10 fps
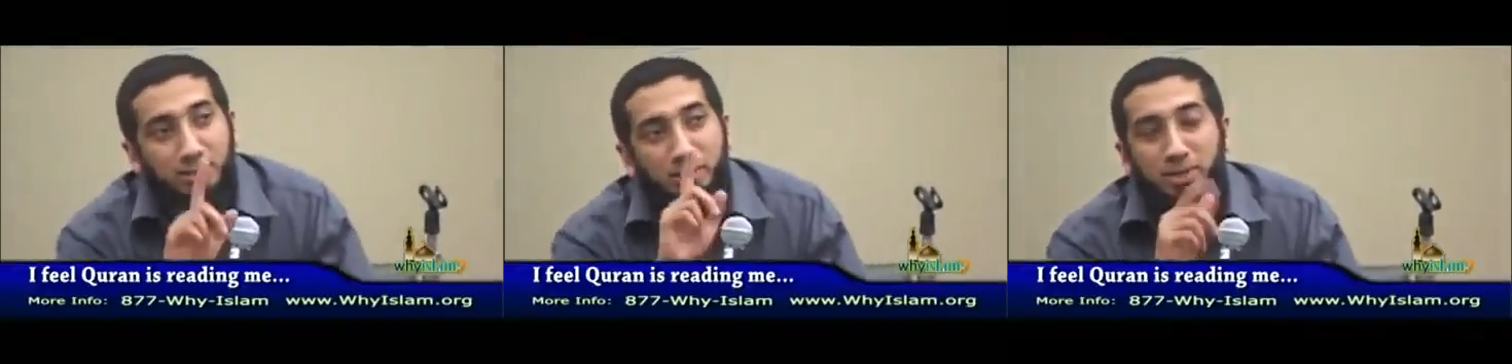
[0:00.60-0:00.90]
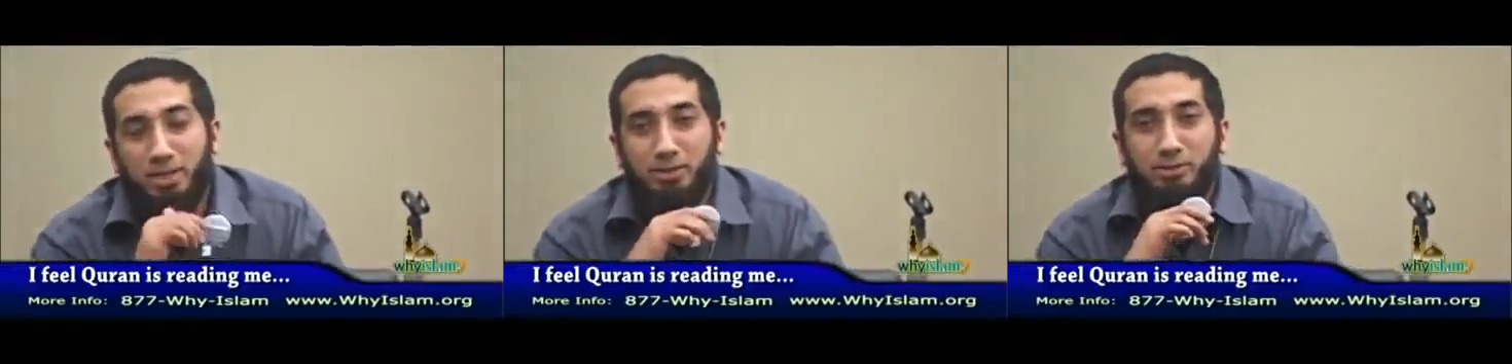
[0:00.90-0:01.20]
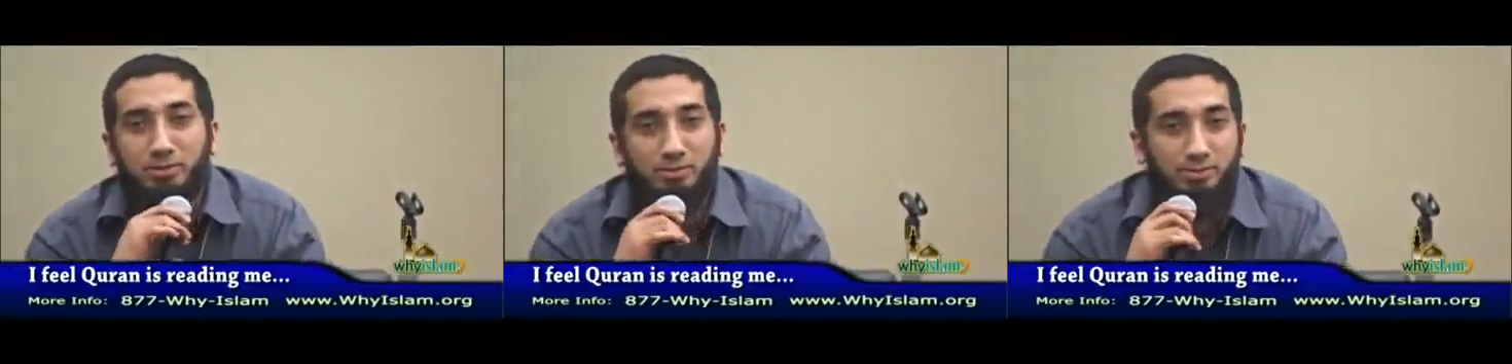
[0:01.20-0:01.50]
Here's what I'm going to
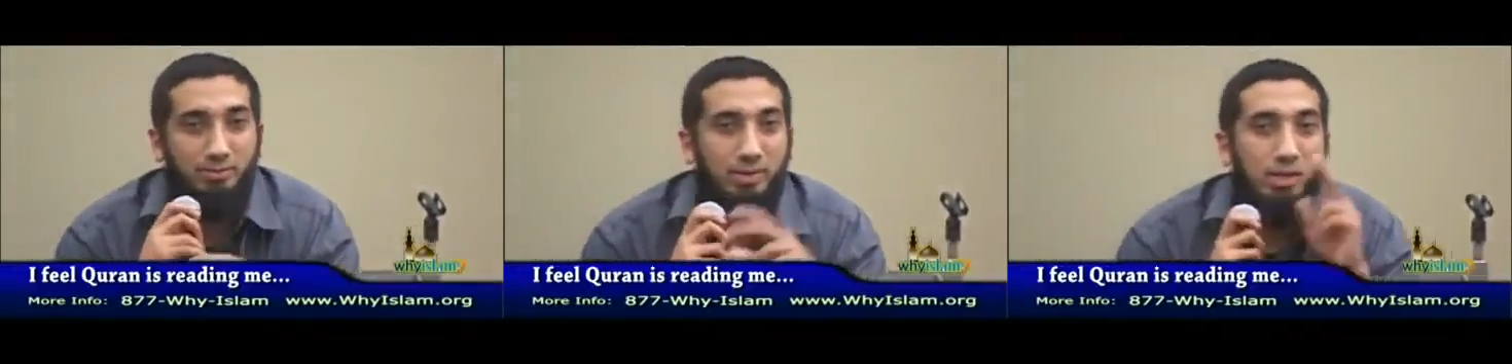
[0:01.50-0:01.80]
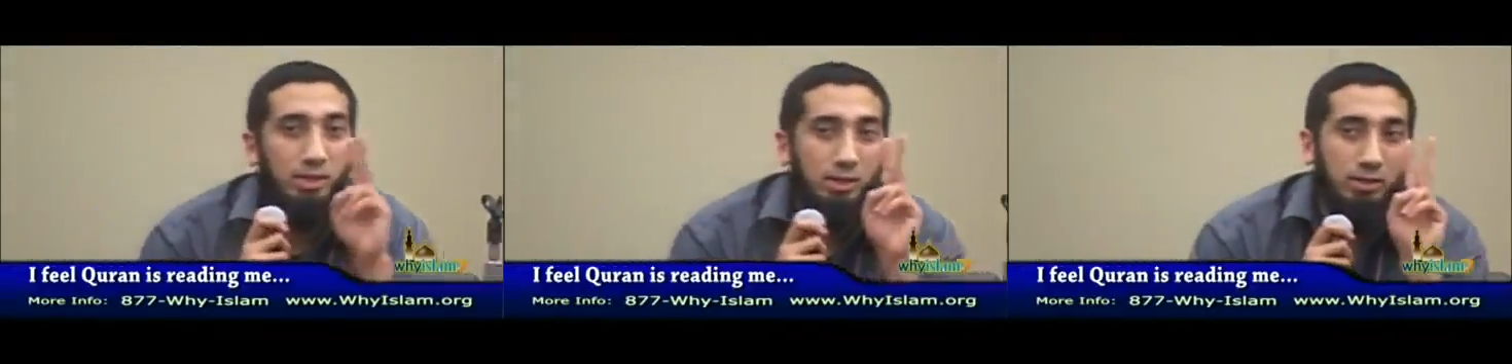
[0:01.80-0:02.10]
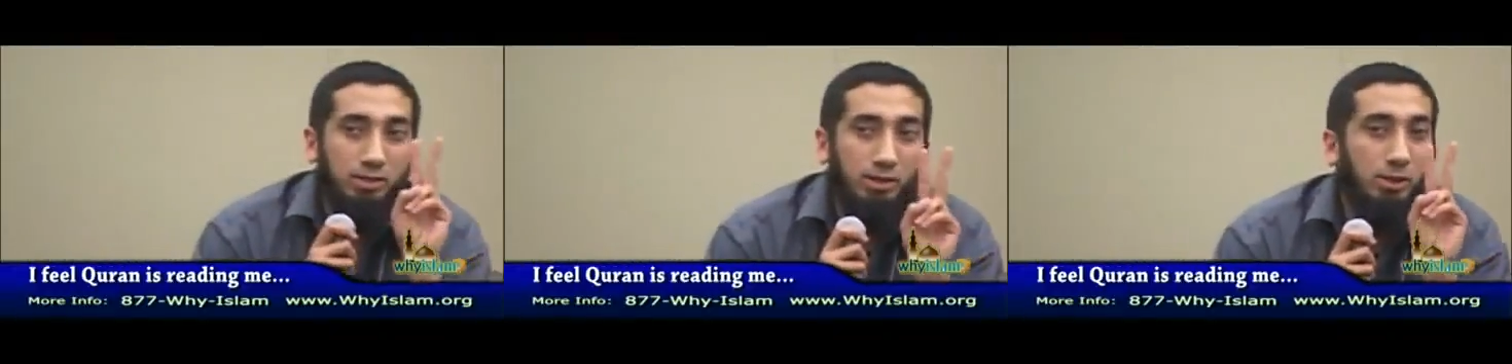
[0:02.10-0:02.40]
tell you.
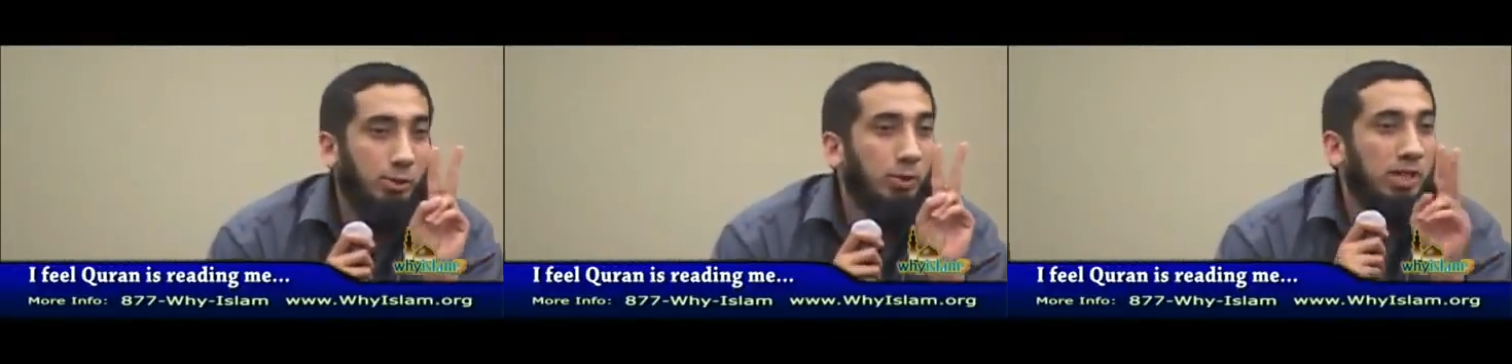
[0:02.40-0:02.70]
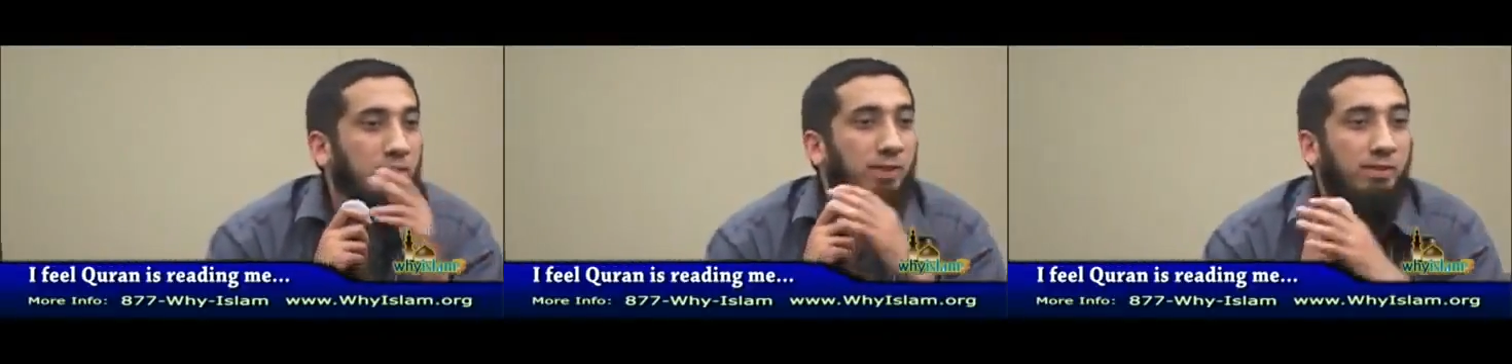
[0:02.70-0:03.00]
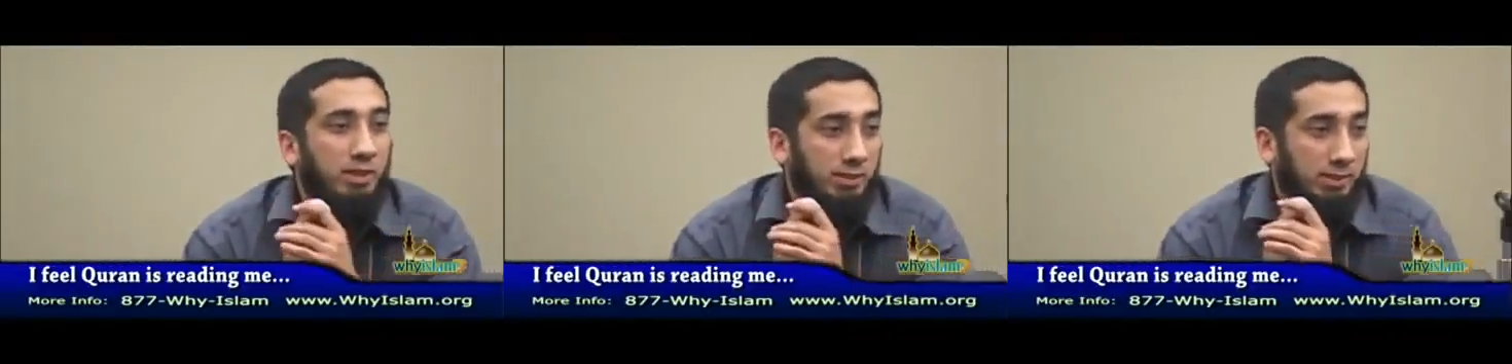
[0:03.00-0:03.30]
There are two kinds of
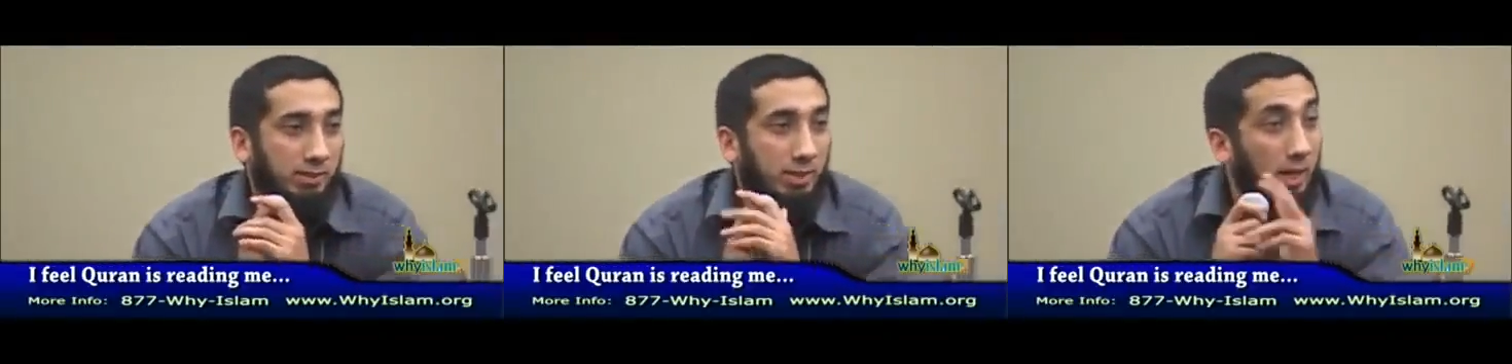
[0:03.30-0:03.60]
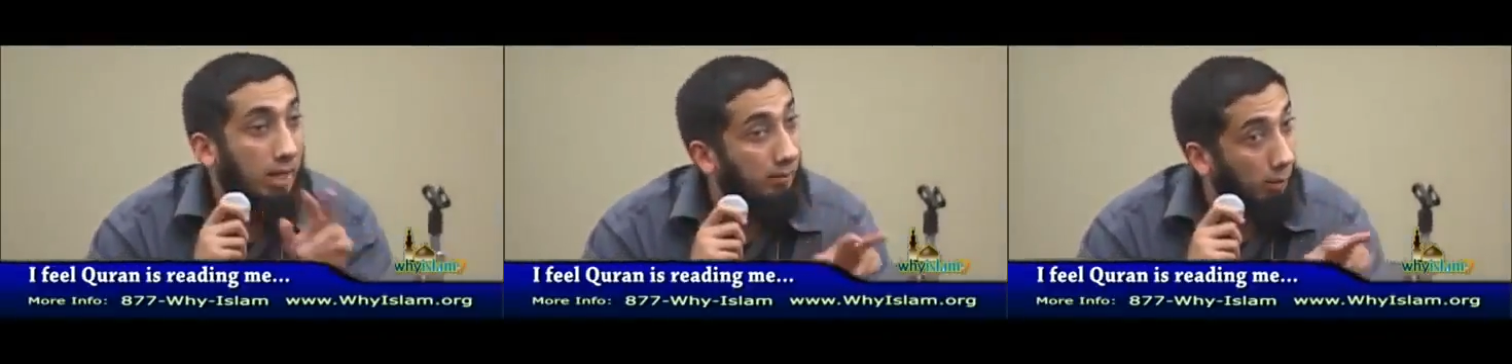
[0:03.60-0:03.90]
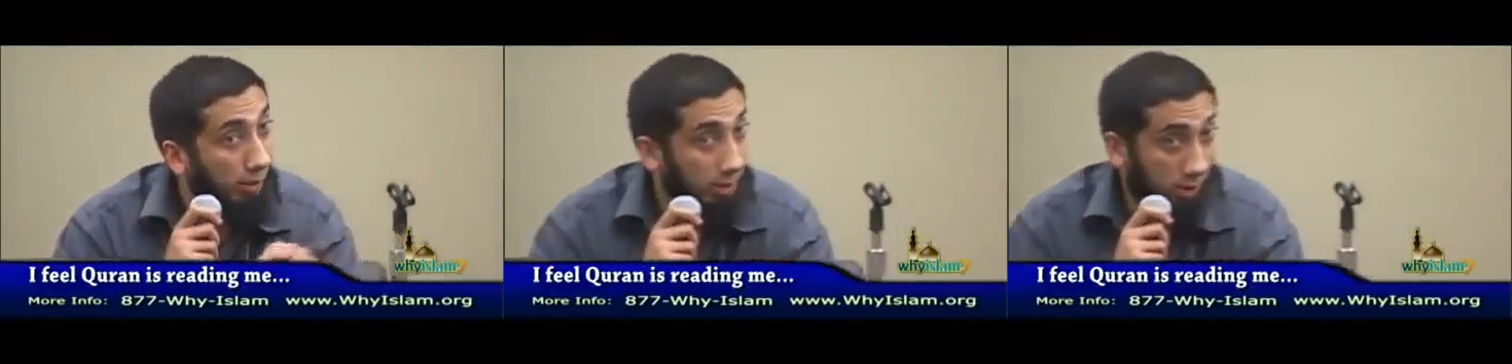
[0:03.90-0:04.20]
evidences, and
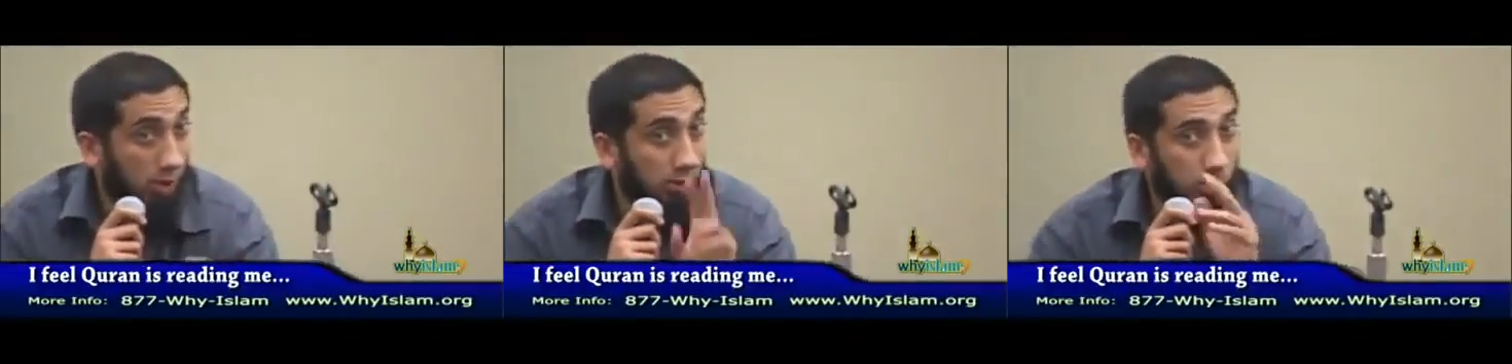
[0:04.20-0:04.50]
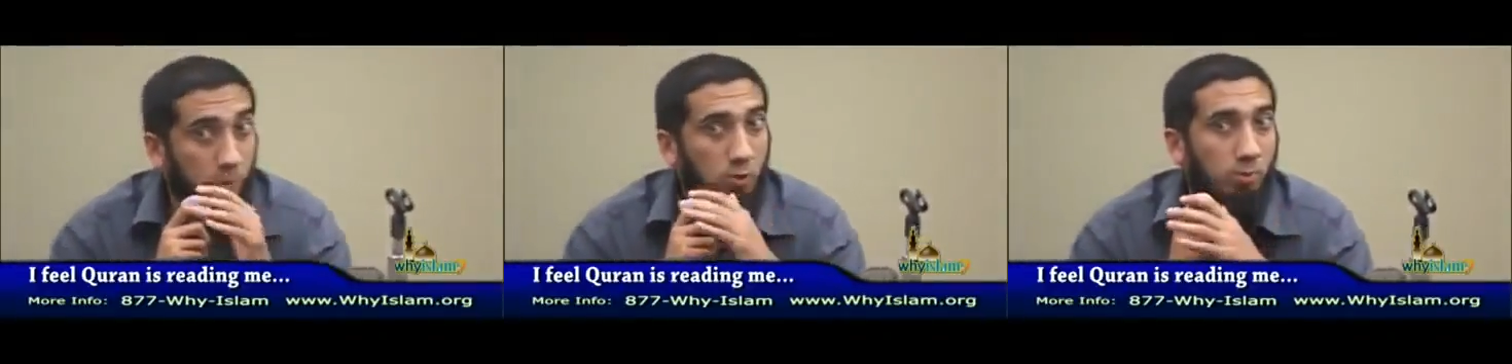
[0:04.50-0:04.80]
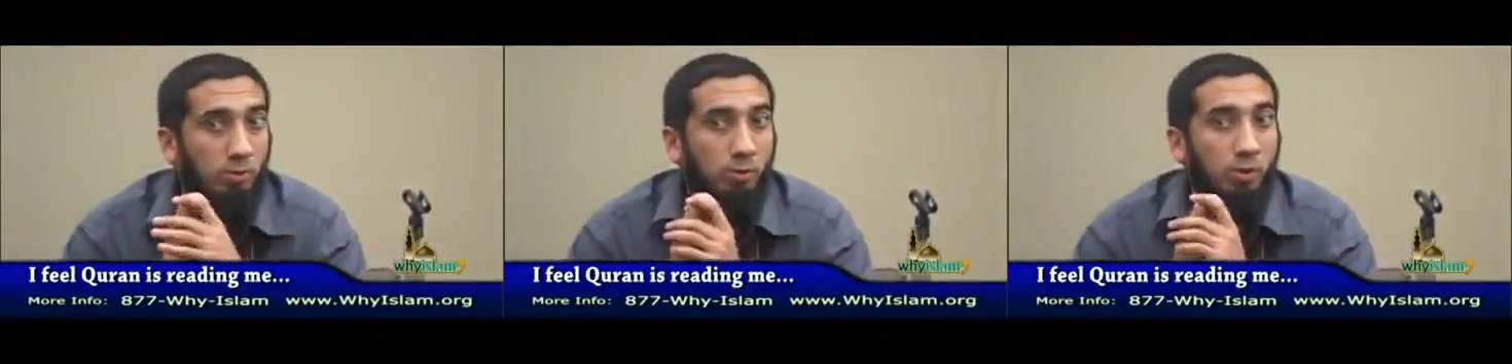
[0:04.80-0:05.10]
I've already shared this with
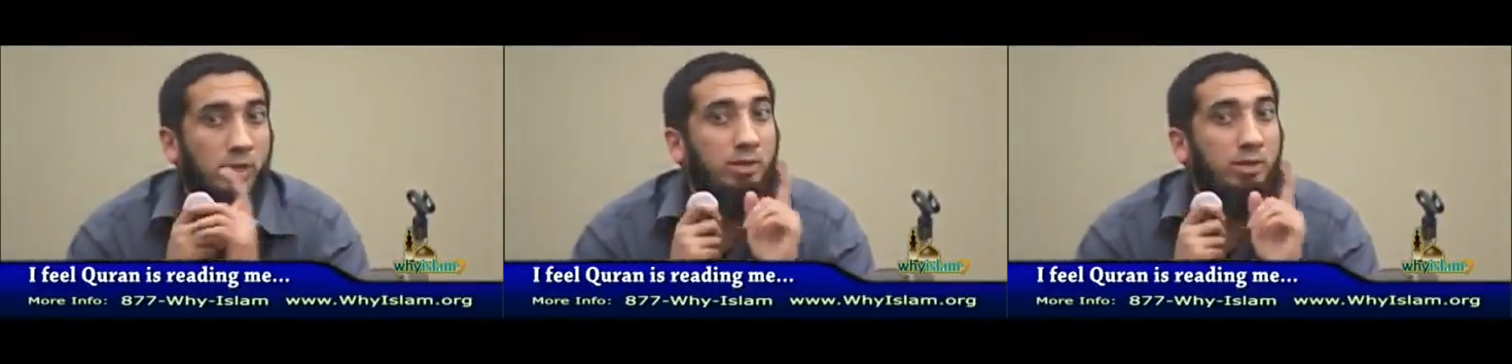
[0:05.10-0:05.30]
you before.